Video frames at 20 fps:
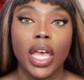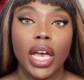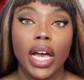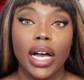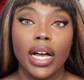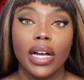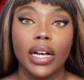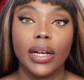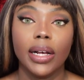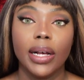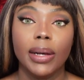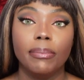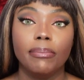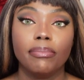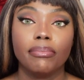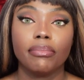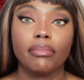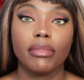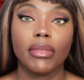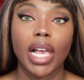
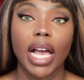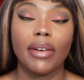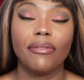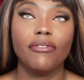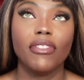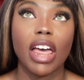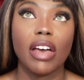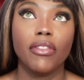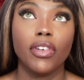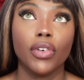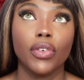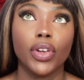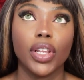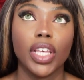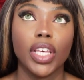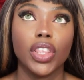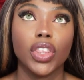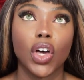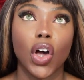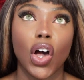I've never
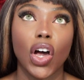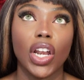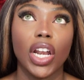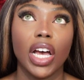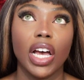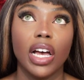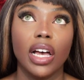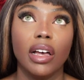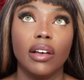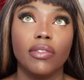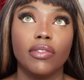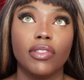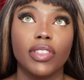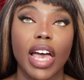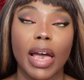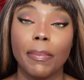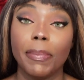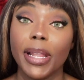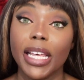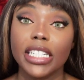really thought of
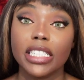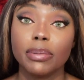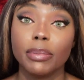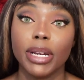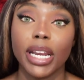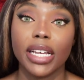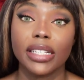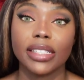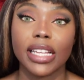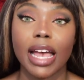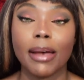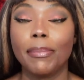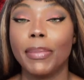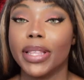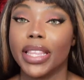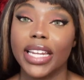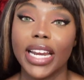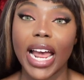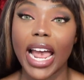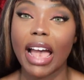that placement as that.
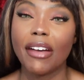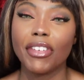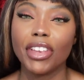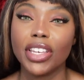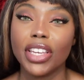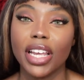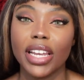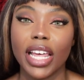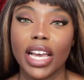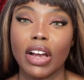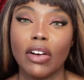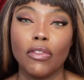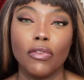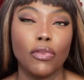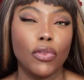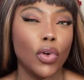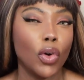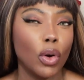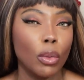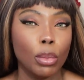But then I haven't done like a
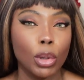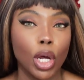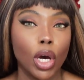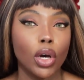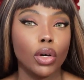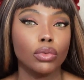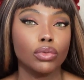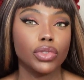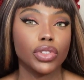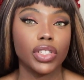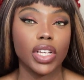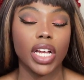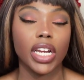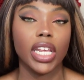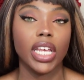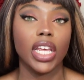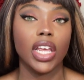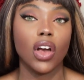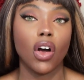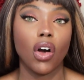full-blown
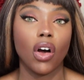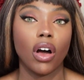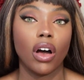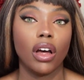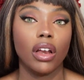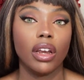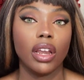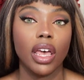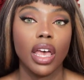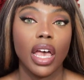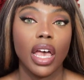study on